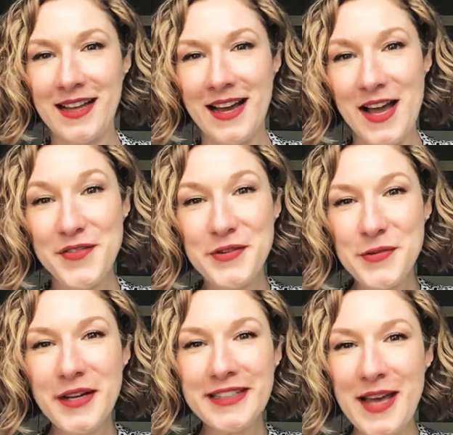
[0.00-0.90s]
Hi
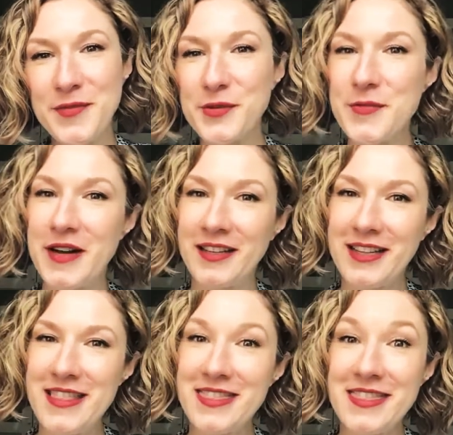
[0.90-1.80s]
everyone, I'm Romana
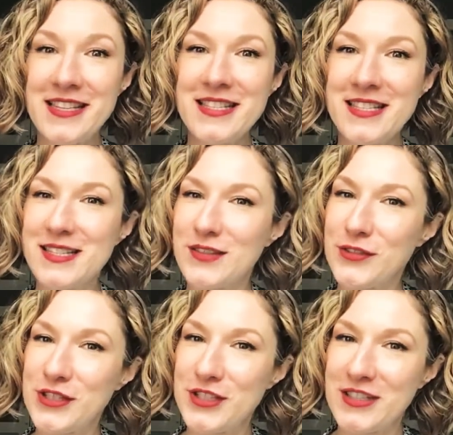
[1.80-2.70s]
and this is The
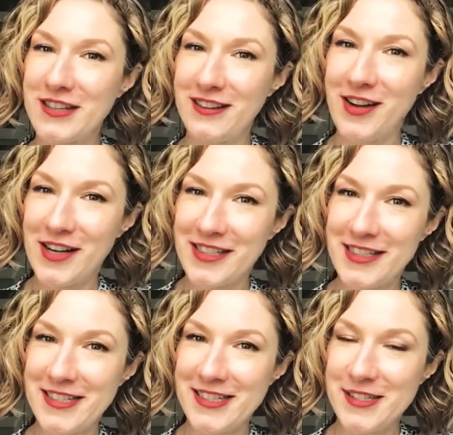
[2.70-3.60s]
Versatile
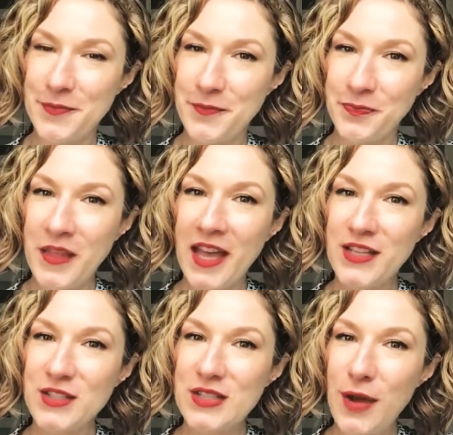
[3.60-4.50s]
Artist.
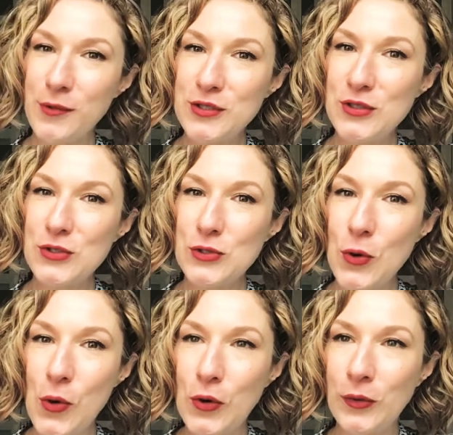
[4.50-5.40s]
Today I want to
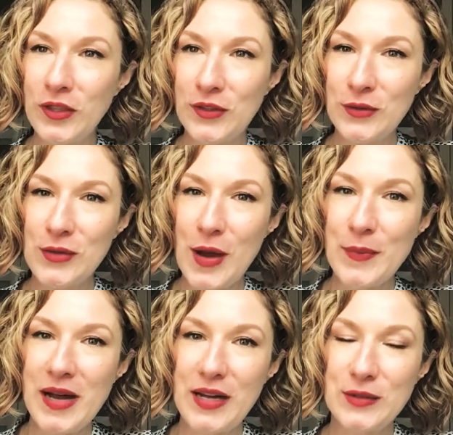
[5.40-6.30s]
talk with you
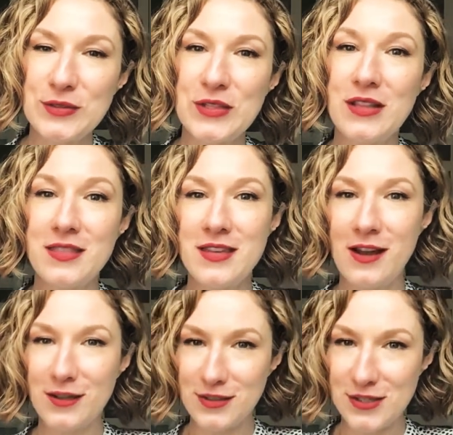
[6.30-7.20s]
about the
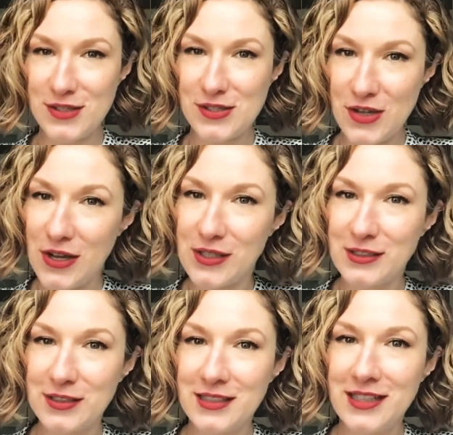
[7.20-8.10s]
artist
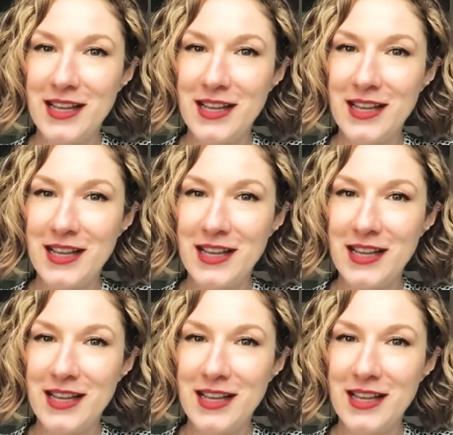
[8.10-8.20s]
circle.